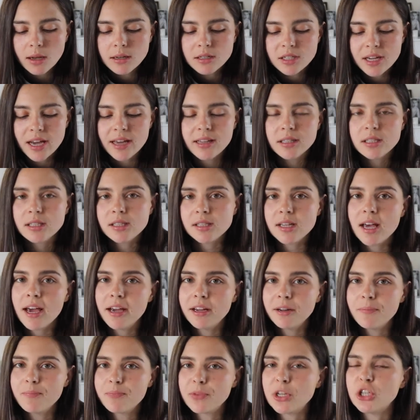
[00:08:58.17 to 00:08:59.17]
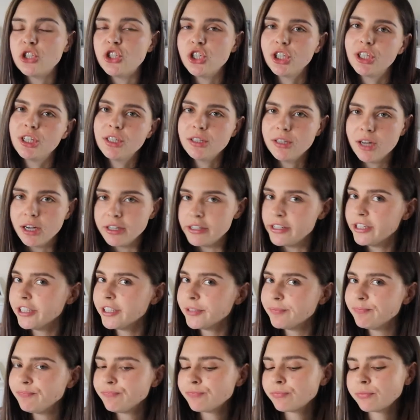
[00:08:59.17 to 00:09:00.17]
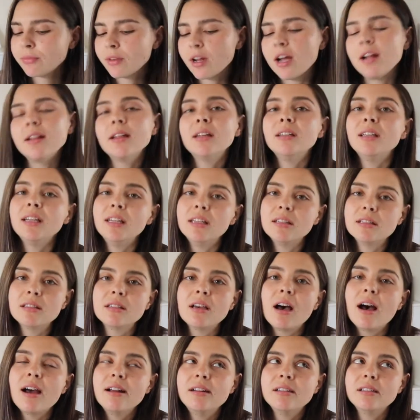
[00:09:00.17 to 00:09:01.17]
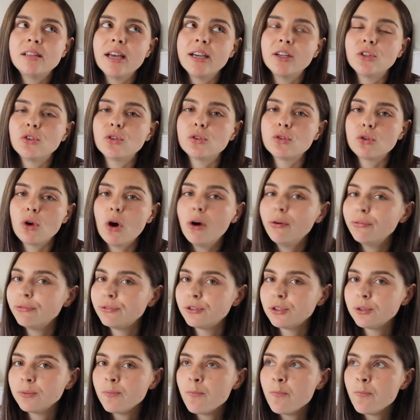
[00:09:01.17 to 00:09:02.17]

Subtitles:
tastes like a chicken nugget, and then the inside is like soft